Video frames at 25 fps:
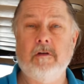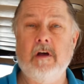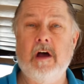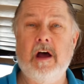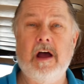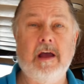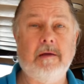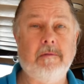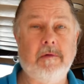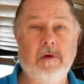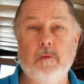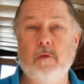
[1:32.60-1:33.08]

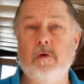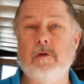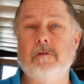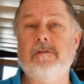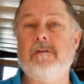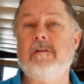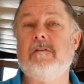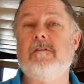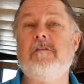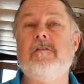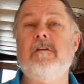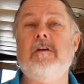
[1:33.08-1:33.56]
time, it will
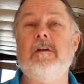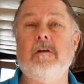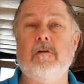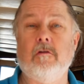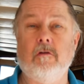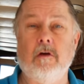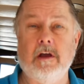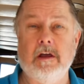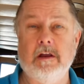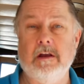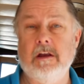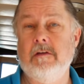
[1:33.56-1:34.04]

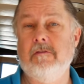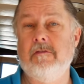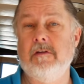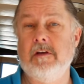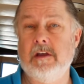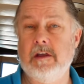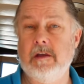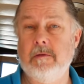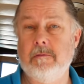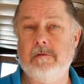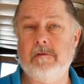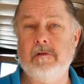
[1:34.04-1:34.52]
disintegrate if it
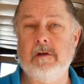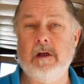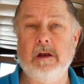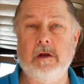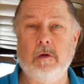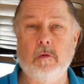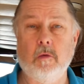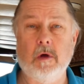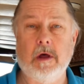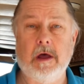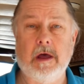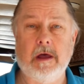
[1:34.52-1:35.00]
keeps
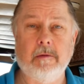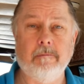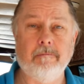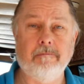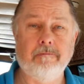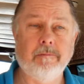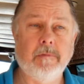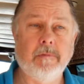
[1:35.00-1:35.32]
getting wet.